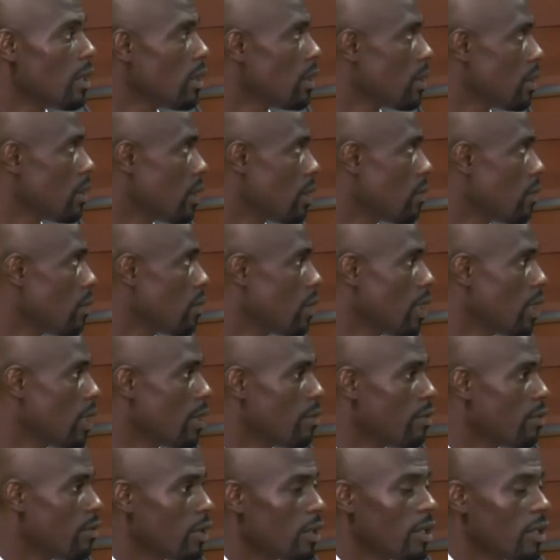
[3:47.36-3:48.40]
Then we
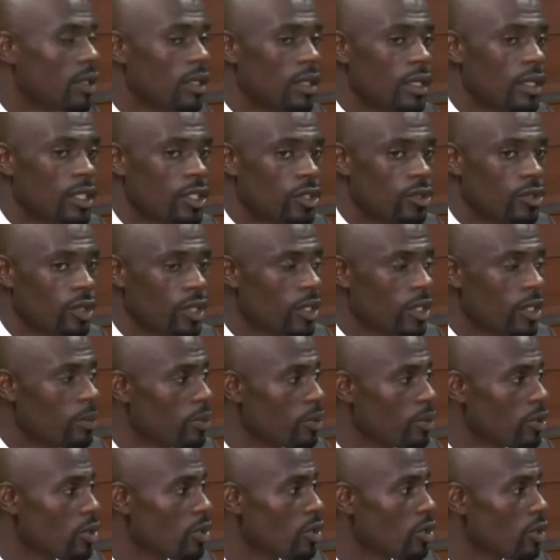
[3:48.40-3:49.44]
have a, a tricky
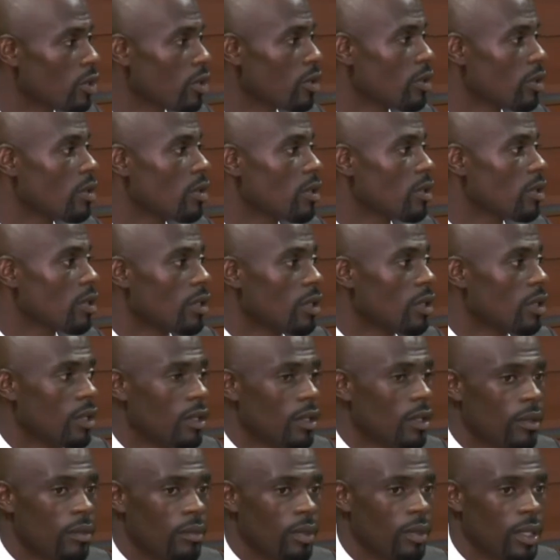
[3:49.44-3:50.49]
position.
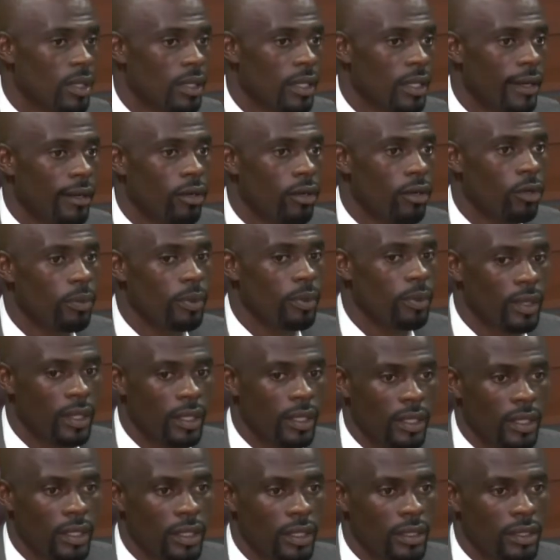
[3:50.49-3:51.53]
But I hope
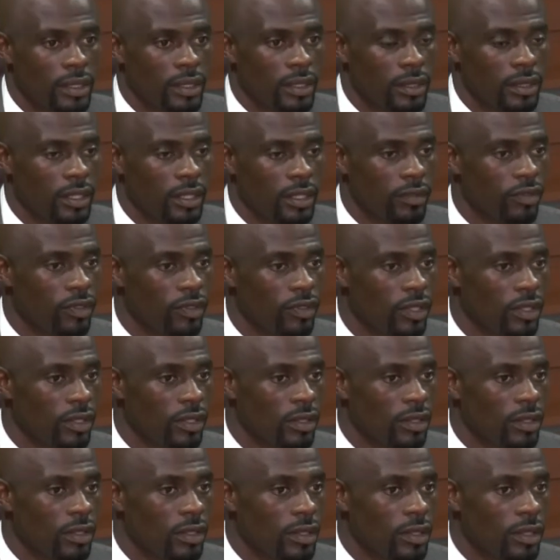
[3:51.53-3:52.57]
uh, even
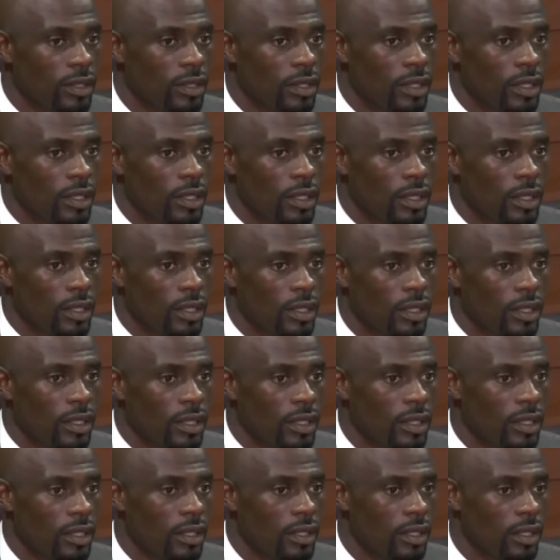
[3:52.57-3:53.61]

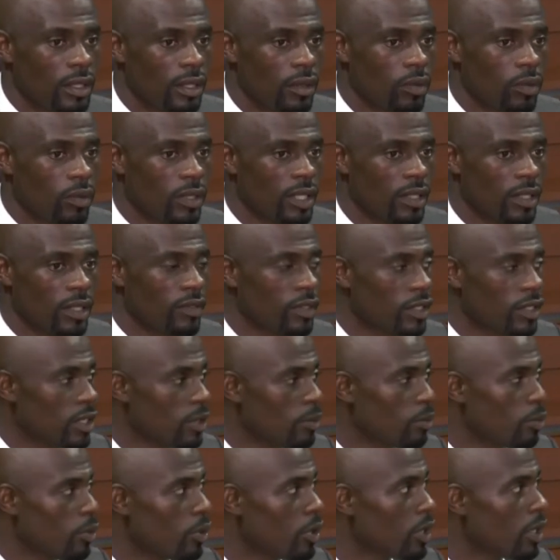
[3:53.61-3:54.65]
uh, whatever
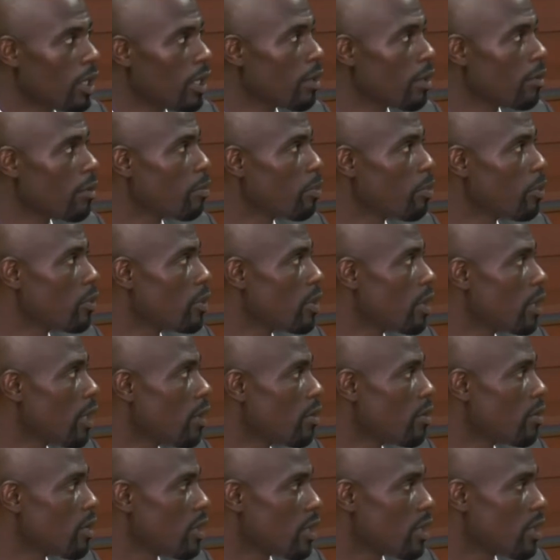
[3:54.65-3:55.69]
team Bojan puts
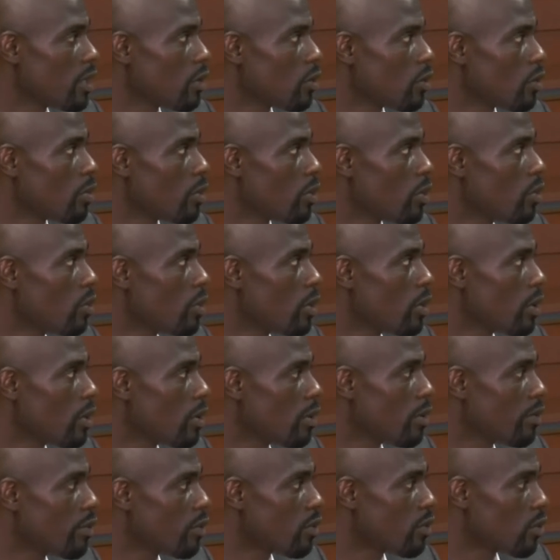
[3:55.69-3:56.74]
out, that they will be good
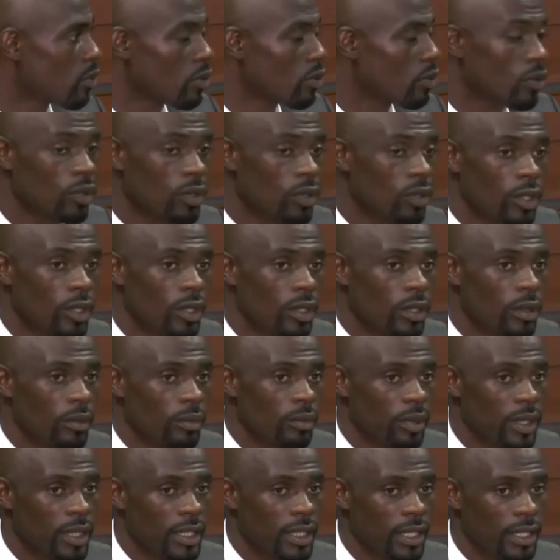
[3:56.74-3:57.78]
enough to
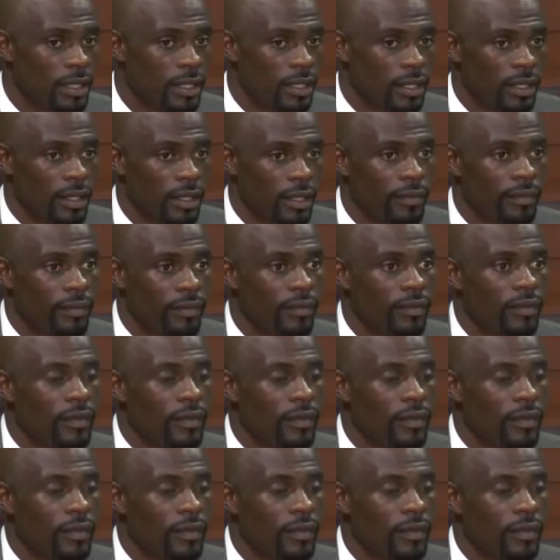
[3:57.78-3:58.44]
beat ATM.